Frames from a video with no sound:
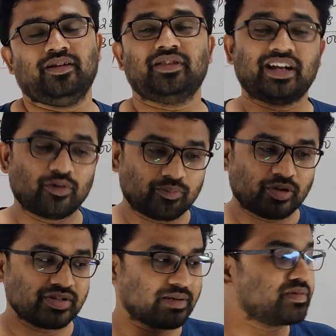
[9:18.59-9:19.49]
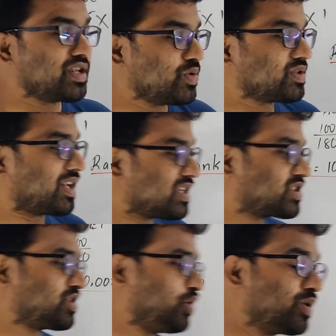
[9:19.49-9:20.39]
they because MCQs test
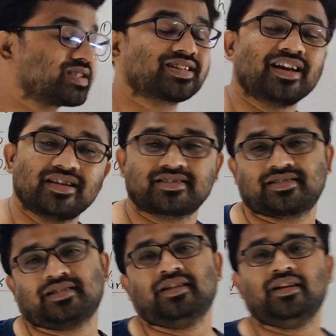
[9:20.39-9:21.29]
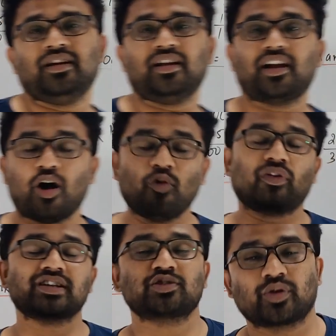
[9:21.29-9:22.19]
your skills like how
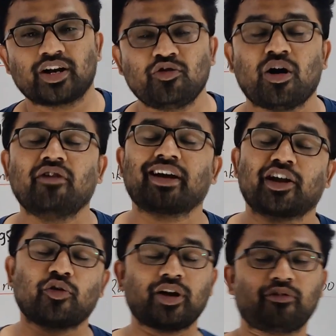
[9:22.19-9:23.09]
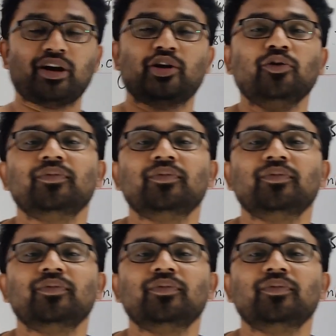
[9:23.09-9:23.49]
fast you can do how accurate you can do